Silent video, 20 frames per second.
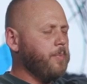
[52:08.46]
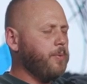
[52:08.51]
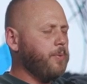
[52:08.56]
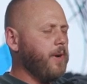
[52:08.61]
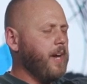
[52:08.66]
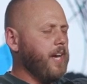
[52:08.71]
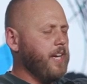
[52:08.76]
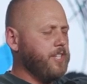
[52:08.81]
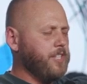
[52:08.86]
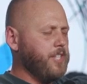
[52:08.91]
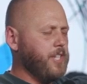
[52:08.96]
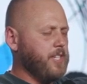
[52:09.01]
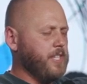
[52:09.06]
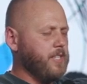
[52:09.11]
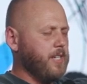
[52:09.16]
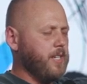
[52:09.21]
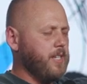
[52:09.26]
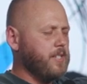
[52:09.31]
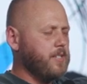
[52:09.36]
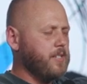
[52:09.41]
pray,
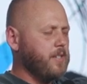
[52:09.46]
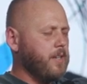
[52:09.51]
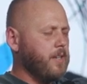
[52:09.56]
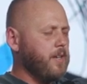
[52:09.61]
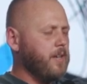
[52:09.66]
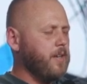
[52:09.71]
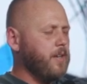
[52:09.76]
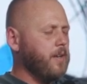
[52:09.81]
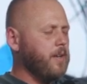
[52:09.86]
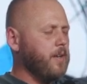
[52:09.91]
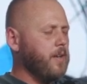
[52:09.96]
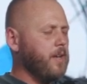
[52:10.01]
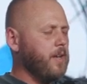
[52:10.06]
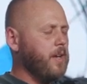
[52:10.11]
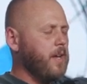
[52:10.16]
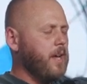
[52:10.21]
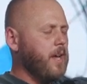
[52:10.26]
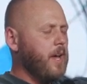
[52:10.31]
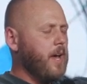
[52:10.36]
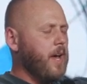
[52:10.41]
Jesus.
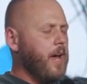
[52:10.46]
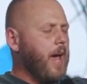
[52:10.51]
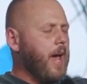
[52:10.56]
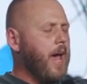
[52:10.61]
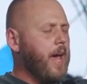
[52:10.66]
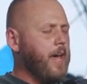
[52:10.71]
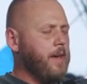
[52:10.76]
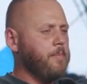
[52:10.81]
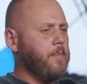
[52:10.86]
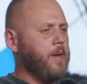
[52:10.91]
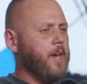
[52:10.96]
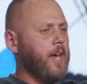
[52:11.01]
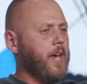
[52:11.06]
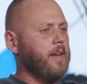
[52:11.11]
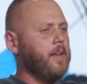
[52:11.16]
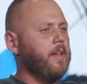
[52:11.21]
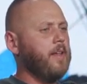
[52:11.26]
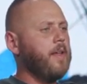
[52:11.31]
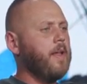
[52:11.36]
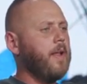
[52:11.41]
Amen.
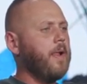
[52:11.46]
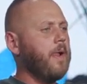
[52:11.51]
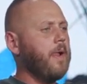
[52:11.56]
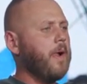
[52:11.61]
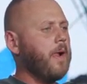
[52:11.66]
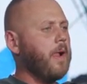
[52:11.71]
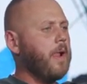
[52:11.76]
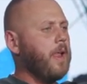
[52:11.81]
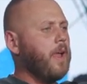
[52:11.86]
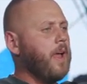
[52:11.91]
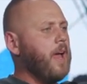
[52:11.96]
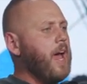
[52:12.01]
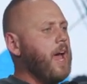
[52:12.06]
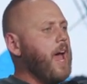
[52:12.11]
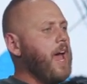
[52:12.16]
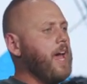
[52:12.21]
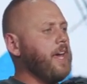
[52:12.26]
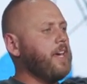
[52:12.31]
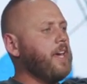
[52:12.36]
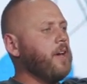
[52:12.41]

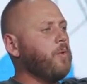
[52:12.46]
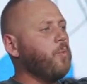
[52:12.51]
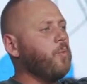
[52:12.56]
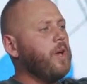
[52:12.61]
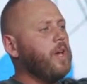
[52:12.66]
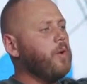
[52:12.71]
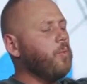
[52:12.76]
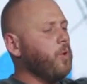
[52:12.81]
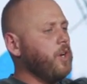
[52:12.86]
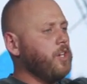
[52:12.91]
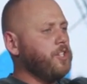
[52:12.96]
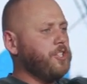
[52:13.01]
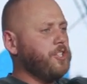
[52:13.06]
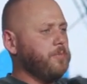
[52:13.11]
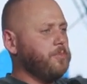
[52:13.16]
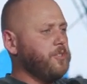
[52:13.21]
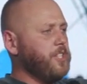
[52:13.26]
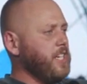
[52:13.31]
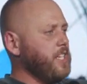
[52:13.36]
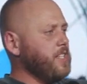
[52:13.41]
Hey, can we
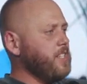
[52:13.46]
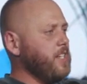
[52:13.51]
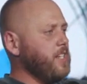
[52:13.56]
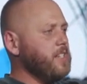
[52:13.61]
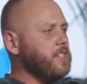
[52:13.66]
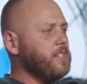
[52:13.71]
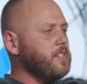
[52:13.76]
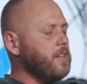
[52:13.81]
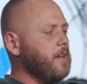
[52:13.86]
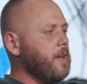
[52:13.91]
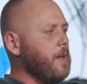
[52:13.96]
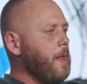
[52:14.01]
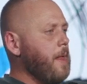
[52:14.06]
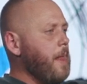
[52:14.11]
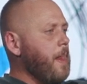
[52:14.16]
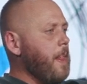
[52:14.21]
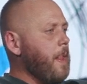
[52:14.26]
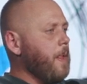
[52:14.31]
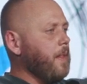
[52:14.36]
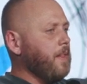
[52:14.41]
worship Jesus
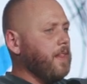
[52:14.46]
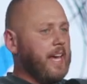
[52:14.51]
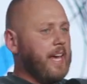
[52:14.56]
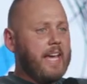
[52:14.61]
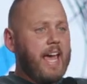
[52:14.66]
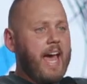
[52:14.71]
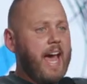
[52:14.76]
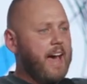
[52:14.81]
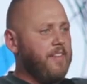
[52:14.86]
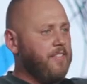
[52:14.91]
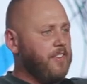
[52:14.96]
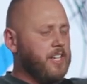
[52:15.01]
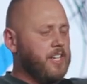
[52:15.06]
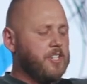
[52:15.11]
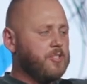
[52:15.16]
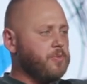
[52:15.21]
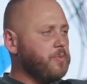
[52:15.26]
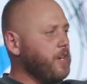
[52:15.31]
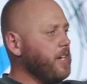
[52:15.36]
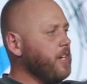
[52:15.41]
like heaven
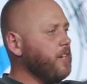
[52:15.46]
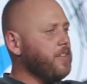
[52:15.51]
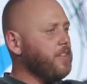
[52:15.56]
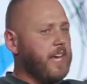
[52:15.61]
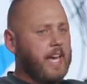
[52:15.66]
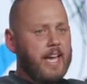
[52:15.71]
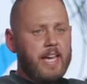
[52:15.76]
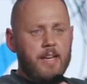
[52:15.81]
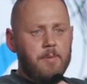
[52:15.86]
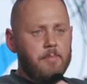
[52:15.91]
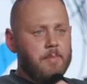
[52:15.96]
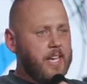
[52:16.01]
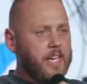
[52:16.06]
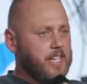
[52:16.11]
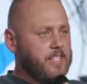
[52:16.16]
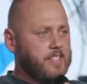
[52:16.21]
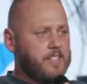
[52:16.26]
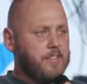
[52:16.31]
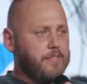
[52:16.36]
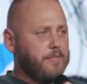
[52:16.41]
is real, the enemy
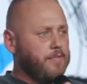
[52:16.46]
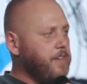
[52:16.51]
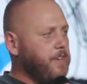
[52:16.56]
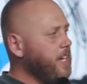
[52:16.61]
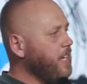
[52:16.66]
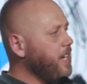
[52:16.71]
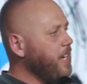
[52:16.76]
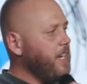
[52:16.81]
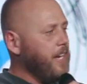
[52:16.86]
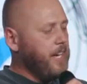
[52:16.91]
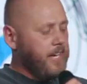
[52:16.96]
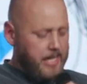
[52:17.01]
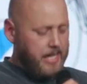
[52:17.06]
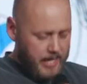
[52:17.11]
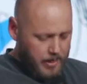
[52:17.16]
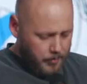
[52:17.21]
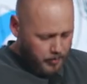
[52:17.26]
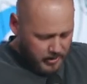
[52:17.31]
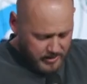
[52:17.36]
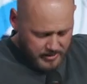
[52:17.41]
is defeated, and
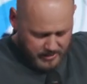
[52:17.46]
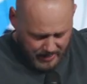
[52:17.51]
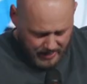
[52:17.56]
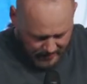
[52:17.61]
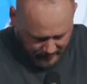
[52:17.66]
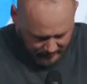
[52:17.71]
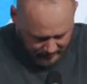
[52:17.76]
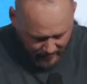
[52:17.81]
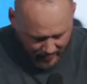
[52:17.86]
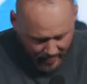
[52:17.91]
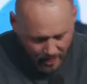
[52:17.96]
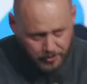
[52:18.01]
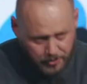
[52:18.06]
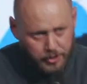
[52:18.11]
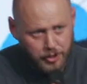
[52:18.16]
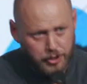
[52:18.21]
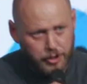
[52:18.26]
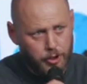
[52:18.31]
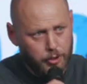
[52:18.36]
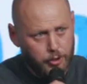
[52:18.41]
he wants to encounter
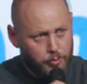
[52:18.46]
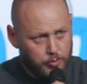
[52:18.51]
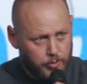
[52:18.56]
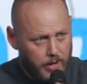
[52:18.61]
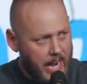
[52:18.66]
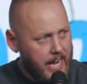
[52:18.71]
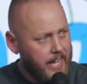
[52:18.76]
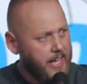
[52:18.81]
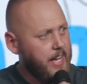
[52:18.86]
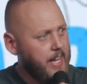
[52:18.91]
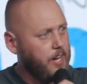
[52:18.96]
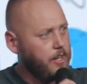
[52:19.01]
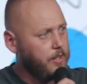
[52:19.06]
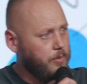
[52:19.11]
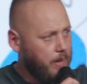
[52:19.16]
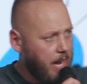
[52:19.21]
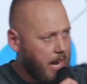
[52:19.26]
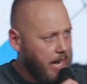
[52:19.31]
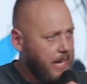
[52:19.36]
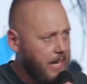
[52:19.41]
you right here,
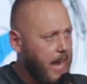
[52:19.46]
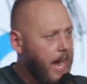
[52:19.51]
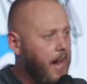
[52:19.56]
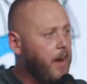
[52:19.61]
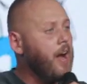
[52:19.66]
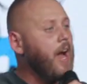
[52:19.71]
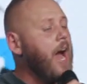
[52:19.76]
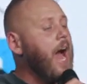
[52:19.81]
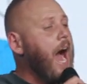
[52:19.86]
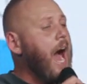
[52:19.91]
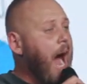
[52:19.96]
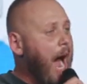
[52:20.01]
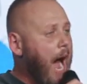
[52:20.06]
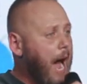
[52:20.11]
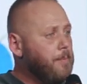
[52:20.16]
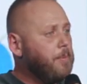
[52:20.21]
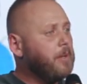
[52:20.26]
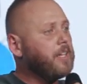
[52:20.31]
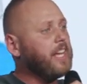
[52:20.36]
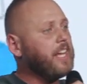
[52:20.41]
right now? I
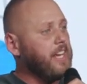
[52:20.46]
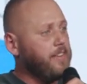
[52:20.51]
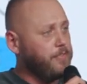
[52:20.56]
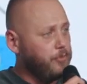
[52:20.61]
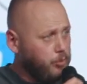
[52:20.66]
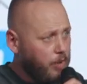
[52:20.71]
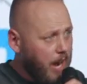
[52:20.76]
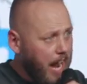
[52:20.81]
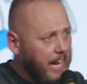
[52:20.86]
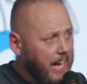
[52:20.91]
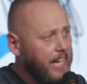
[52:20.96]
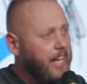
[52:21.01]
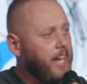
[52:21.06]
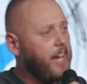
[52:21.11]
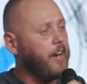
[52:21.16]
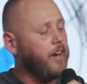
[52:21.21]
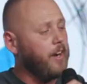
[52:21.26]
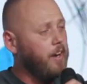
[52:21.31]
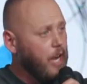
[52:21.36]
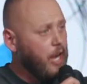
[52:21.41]
believe right
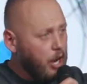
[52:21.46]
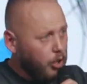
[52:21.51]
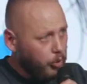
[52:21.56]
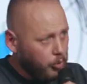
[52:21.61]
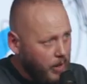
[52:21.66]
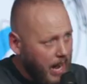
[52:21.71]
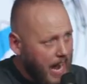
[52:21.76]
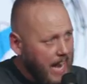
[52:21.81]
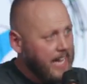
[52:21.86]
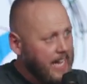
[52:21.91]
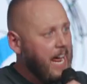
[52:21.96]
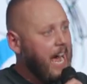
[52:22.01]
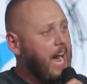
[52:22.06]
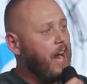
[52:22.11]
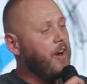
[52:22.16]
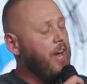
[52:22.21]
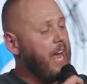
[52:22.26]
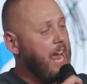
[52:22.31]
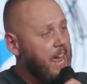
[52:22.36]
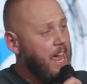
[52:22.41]
here, right
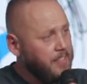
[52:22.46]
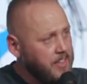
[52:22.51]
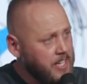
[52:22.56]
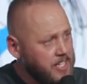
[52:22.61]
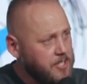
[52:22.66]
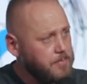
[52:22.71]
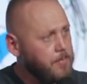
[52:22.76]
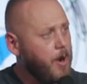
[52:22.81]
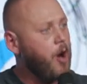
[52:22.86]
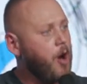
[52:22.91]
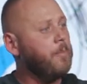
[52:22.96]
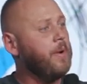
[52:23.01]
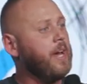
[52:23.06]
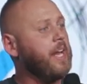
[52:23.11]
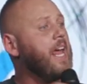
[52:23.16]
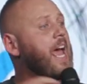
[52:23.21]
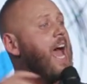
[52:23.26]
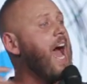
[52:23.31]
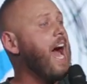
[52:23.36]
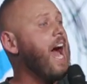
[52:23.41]
now, in this moment,
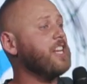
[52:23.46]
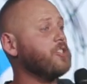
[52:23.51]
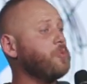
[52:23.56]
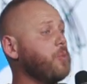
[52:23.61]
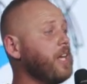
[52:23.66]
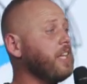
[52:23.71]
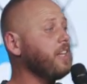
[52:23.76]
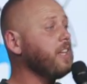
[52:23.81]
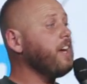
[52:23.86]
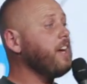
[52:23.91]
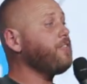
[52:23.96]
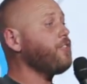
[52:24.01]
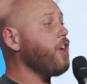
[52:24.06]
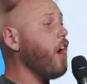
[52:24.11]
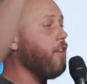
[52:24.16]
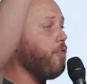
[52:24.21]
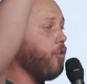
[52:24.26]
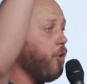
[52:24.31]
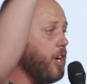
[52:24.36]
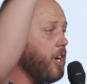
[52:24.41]
as we lift
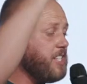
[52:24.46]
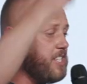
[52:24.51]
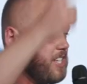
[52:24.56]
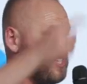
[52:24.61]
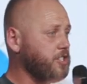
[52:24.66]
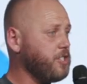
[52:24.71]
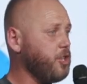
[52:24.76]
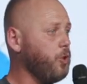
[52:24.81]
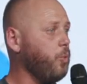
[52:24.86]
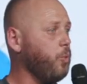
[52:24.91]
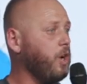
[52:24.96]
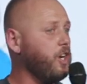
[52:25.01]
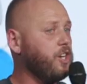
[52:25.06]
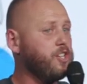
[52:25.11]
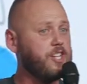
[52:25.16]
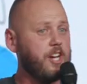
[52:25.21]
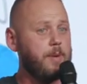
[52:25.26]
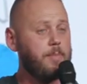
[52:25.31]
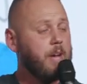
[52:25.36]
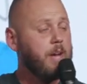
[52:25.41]
our voices to
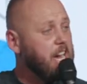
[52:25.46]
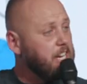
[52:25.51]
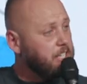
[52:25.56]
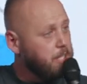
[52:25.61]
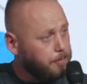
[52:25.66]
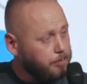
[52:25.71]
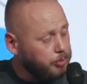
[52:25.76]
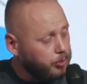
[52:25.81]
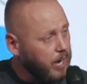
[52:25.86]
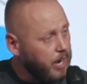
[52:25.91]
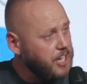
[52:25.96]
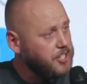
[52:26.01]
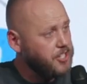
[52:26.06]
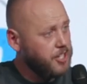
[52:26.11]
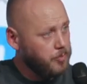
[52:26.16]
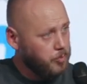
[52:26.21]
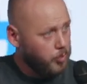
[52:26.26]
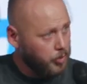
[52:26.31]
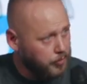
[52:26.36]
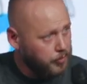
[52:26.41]
worship,
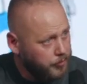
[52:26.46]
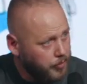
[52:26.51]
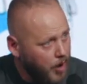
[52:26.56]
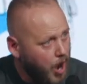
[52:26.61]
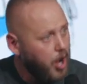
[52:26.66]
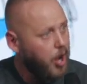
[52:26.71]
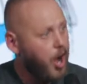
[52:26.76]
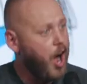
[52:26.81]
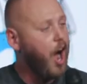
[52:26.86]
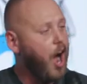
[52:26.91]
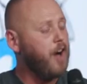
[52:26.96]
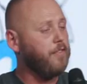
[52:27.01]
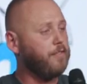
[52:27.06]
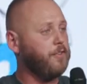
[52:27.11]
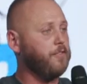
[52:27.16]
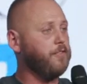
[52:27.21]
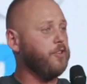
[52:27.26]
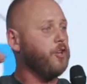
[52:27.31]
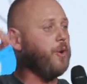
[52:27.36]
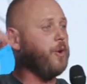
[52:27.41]
depression will fall off
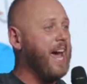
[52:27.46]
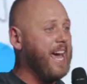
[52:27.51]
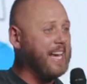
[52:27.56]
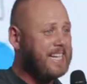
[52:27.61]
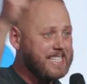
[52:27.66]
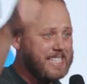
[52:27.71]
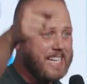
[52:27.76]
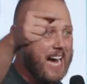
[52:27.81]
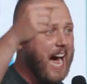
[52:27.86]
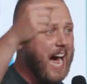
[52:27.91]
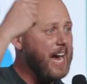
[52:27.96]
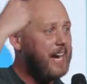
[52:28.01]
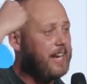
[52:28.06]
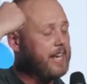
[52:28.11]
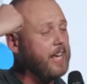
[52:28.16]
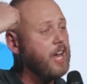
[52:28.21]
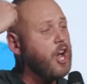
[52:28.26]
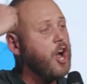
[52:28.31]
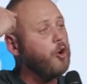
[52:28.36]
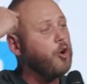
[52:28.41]
of you.
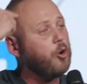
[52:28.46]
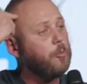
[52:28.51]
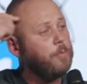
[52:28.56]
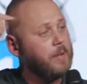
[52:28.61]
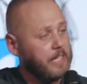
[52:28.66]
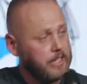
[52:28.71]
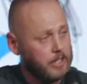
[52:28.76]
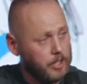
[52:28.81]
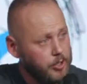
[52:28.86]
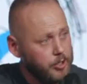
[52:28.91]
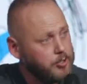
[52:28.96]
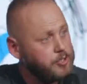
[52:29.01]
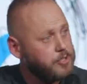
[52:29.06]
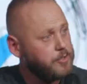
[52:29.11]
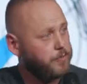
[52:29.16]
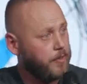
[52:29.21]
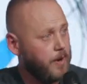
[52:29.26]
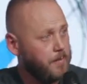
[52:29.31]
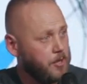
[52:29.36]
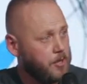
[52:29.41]
Anxiety will be loosed
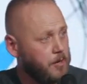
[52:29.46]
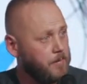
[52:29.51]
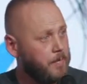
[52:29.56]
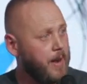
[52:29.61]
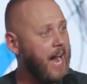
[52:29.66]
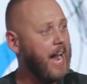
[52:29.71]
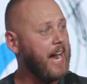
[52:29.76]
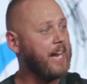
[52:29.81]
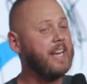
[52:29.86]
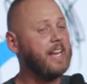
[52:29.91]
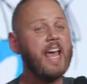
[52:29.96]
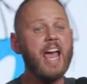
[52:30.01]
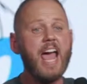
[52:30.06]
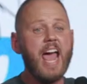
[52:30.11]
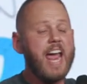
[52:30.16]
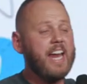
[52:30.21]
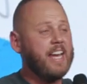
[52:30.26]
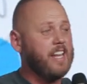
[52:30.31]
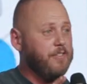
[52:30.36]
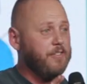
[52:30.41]
from your mind.
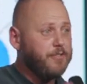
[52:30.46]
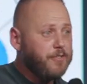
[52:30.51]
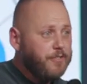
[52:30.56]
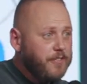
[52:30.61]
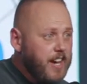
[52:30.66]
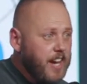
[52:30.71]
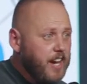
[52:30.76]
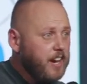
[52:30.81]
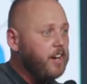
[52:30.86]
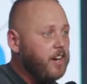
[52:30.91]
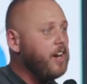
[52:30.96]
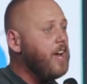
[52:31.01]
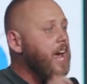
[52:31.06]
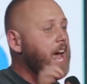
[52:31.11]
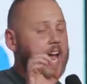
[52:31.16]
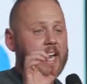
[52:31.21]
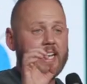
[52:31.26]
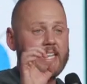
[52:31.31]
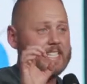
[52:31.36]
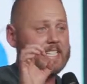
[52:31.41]
Any fear,
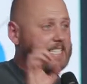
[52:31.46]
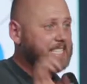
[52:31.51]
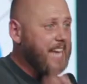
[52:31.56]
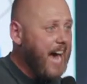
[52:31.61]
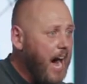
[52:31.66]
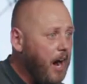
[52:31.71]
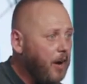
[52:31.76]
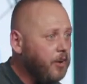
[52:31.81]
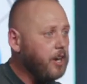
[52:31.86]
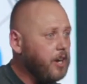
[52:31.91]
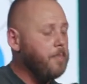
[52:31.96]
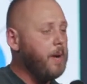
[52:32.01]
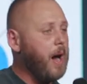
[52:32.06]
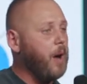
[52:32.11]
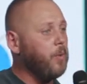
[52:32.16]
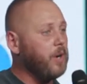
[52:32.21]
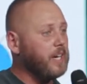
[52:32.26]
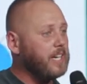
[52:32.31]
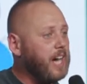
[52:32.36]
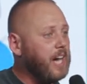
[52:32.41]
any doubt about
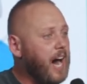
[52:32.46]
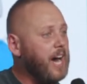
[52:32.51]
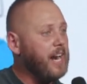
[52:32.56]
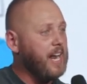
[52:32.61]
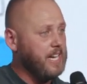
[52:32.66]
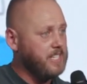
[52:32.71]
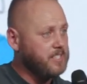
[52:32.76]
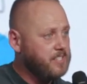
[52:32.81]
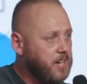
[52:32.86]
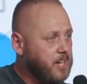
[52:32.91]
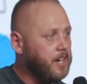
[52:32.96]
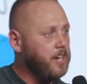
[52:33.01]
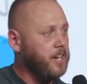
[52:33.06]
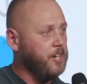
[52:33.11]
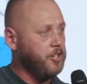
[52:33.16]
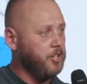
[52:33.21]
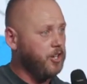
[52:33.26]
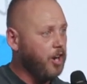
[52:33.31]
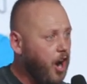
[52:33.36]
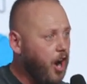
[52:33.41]
what God has done in
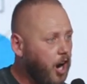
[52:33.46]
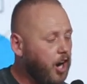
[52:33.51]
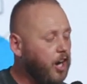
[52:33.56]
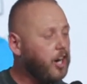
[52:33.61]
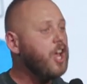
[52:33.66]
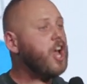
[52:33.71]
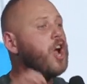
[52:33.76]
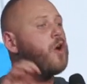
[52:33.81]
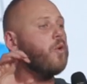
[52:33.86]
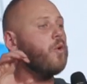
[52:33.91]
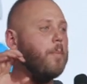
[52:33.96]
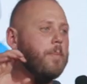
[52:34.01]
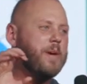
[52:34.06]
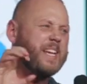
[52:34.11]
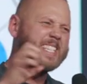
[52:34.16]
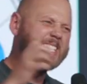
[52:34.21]
your heart will be